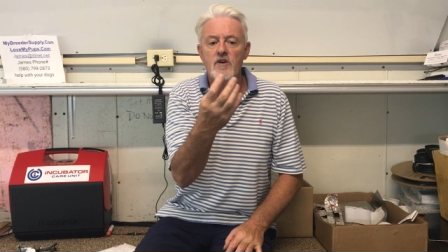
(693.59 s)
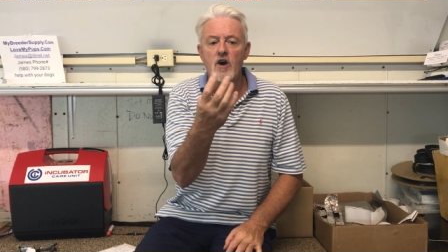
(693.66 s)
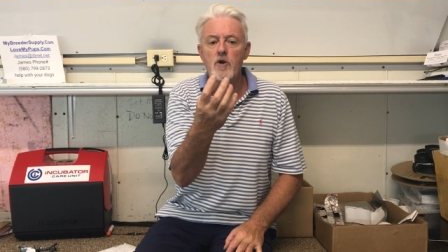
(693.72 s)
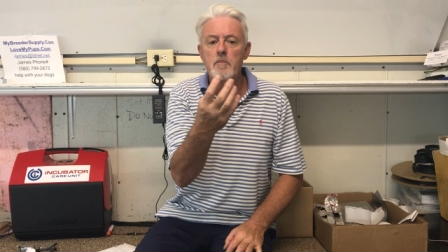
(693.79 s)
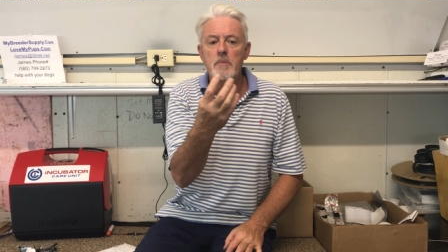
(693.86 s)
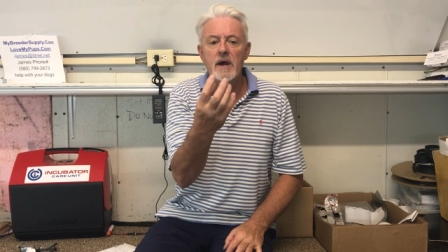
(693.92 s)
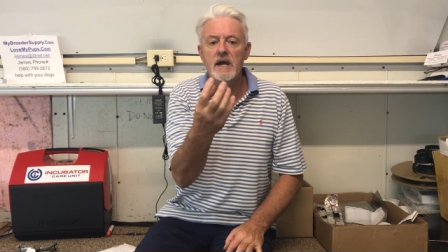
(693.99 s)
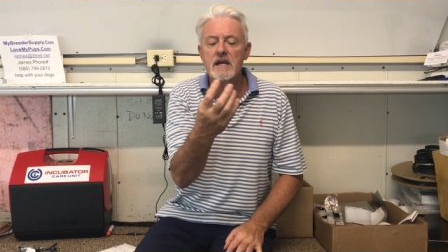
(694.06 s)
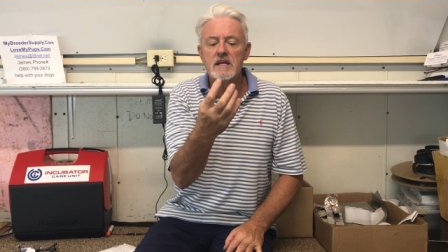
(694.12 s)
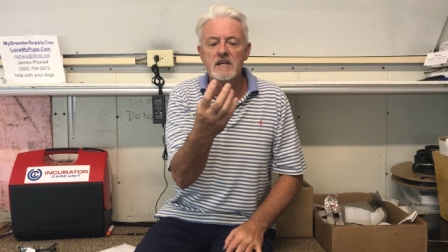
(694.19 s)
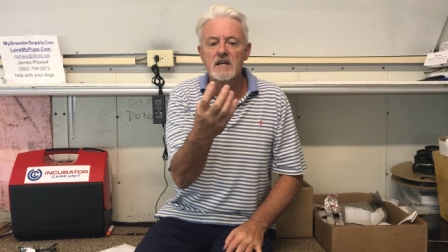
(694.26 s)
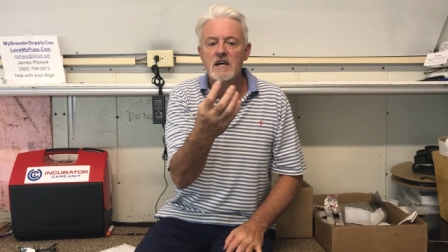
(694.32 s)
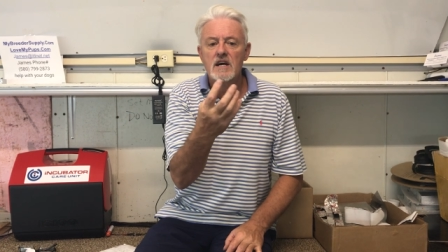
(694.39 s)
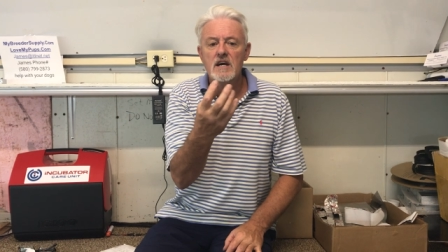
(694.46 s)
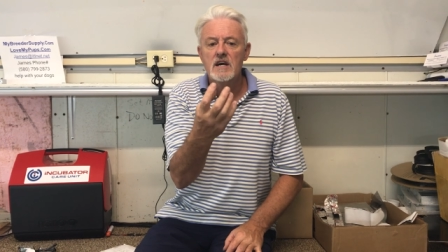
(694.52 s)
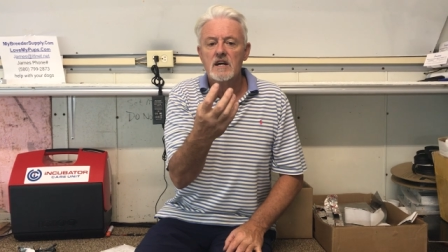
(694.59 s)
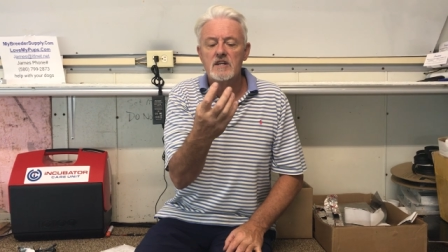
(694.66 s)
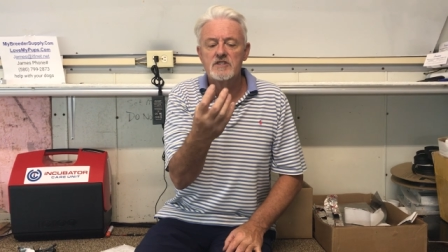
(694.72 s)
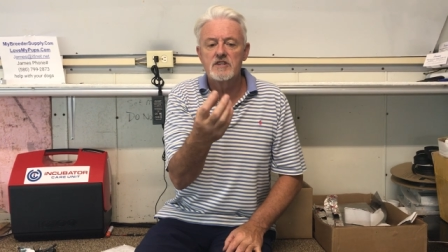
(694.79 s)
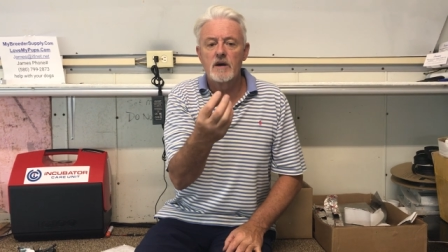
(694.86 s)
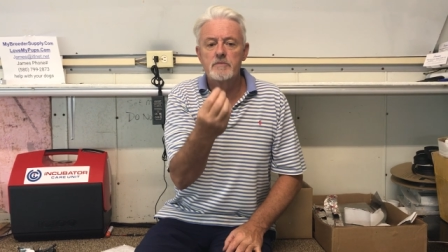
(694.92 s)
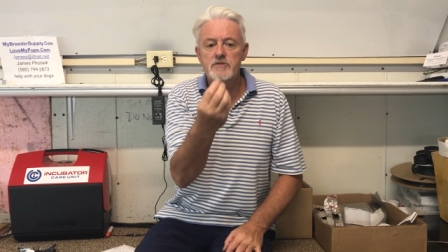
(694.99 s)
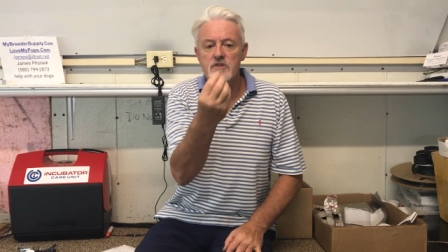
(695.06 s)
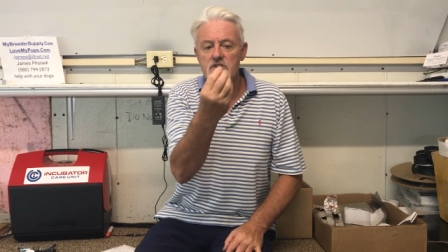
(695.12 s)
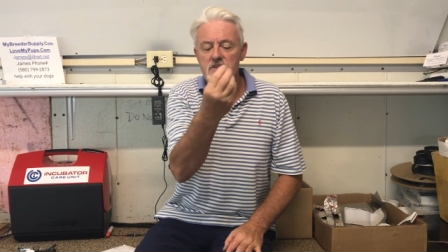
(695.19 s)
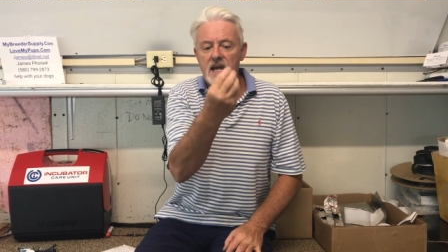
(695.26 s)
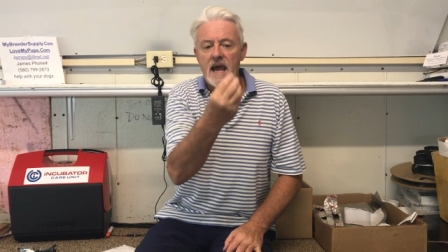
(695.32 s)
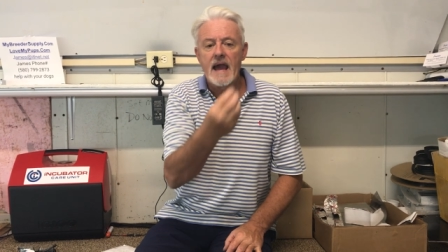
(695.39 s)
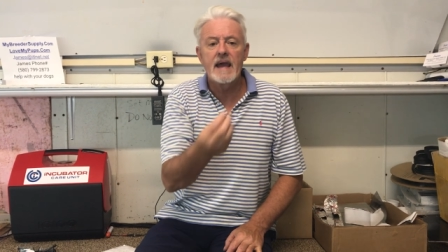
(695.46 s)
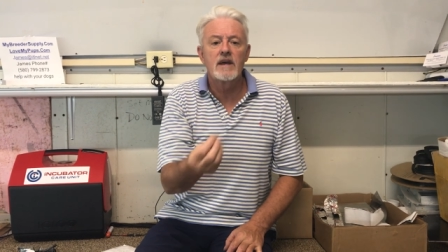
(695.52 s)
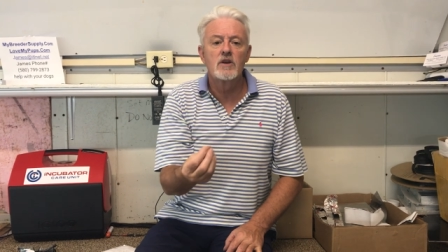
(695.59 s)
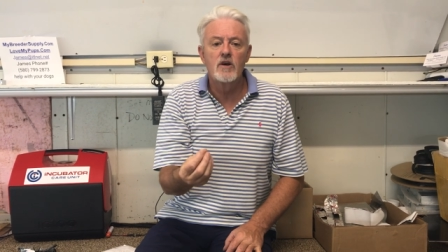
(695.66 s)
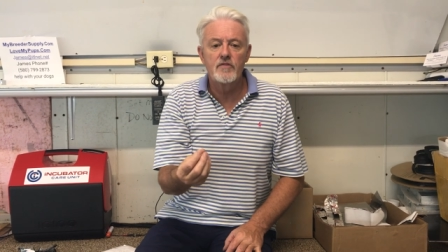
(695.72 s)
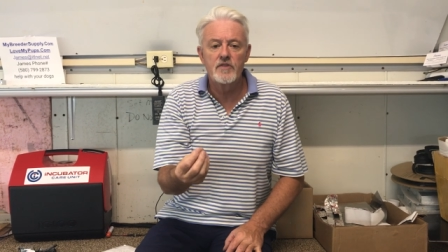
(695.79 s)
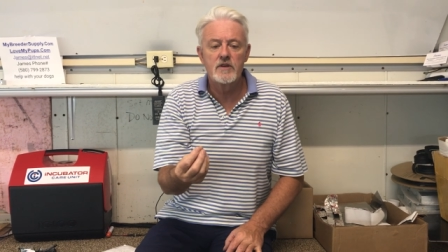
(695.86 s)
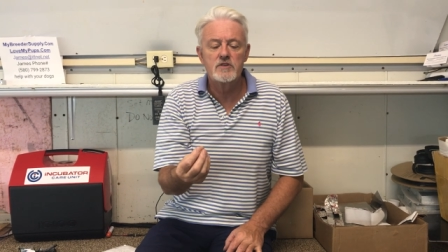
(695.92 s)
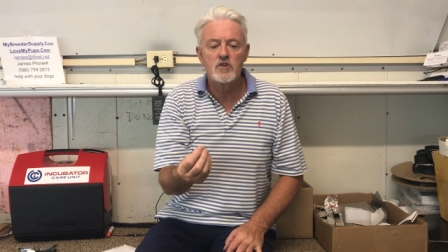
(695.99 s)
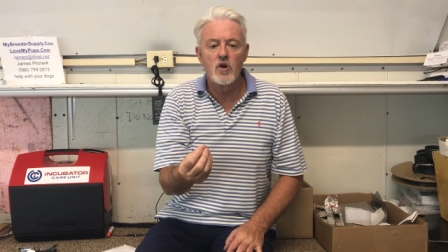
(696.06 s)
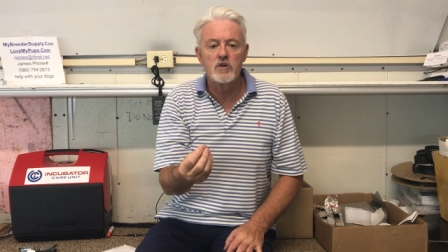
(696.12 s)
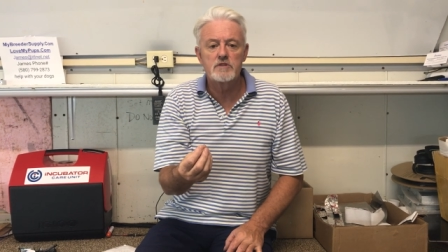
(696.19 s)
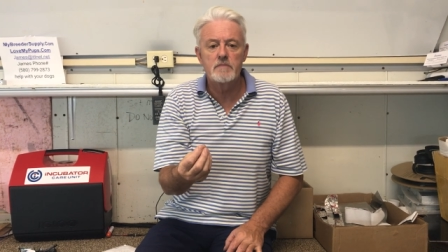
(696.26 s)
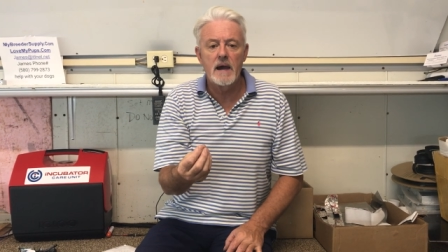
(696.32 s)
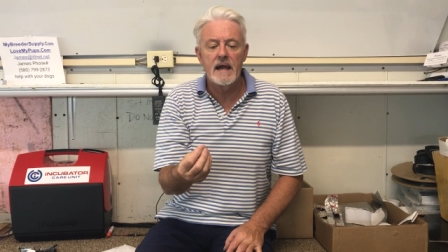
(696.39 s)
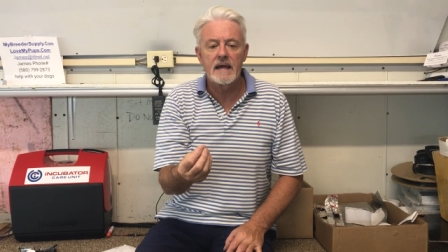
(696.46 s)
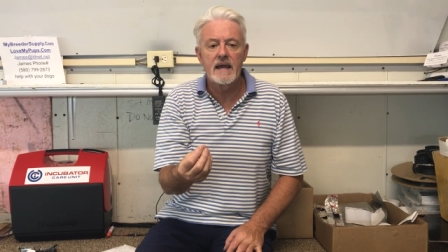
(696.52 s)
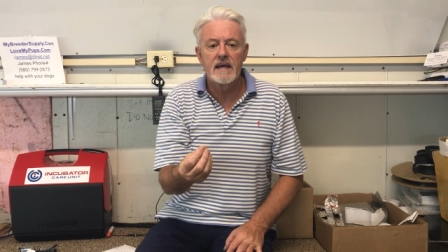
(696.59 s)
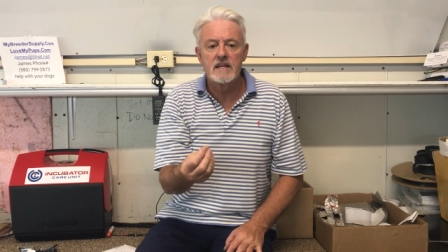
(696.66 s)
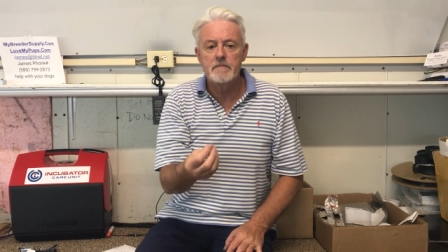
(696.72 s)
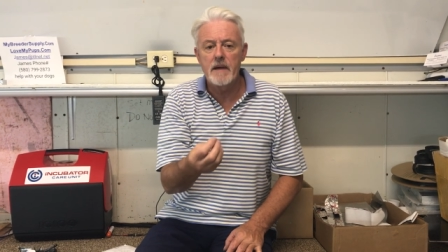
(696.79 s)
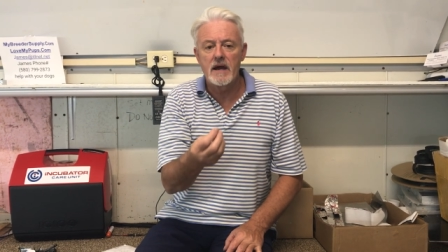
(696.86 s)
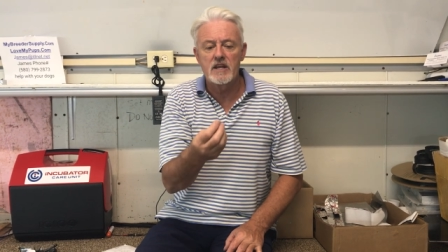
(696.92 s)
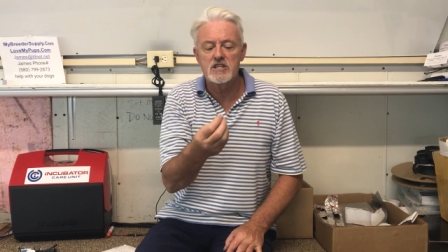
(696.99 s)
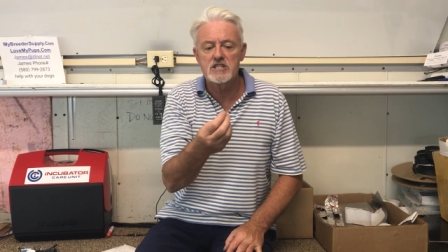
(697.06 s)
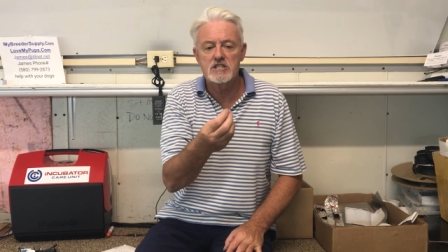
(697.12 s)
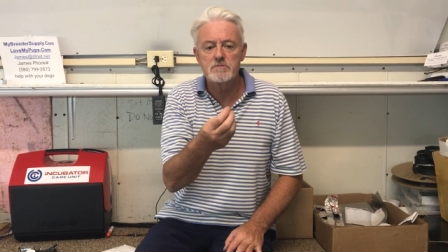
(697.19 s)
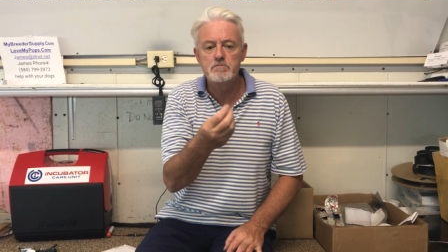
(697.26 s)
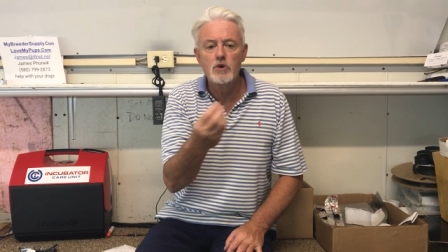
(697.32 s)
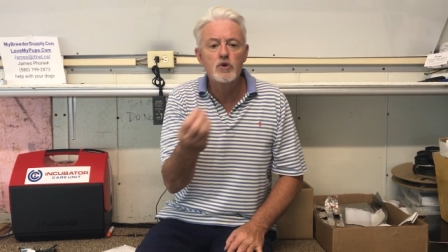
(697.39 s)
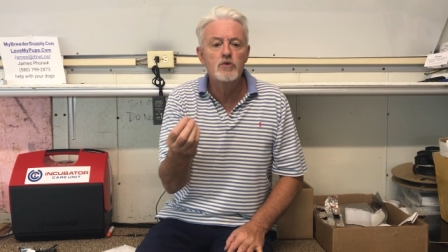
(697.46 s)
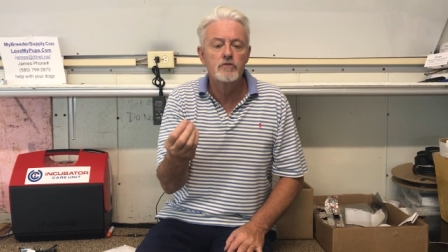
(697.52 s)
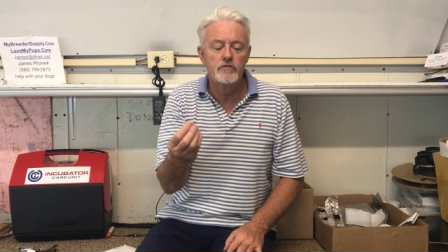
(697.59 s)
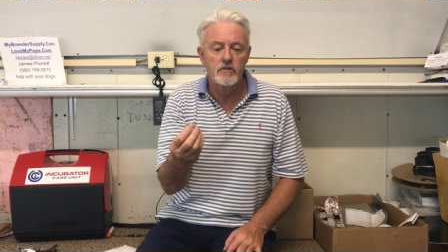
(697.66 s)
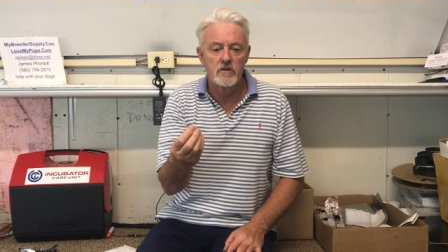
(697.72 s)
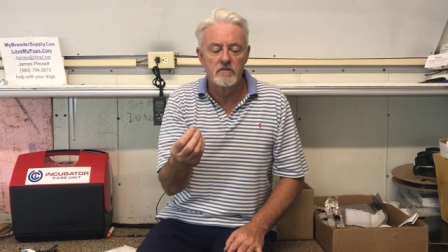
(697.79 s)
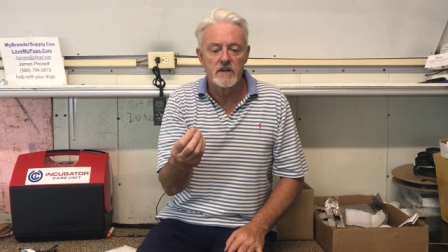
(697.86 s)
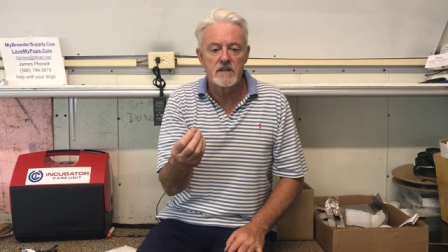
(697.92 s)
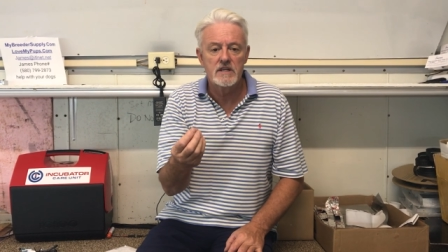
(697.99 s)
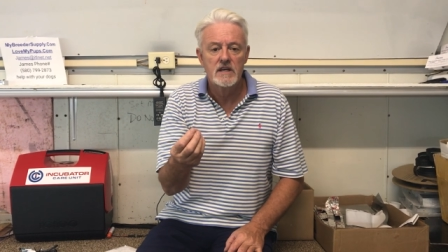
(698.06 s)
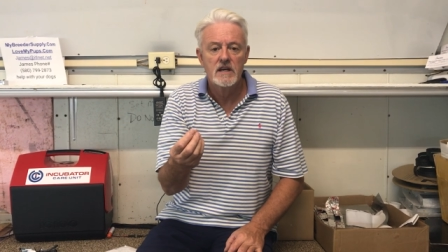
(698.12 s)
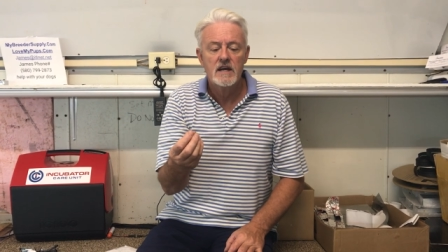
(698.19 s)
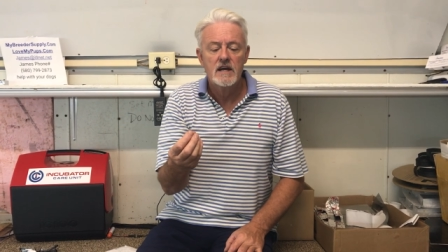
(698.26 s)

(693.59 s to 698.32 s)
opaque substance hanging off the dog's back end, about a spoonful of it.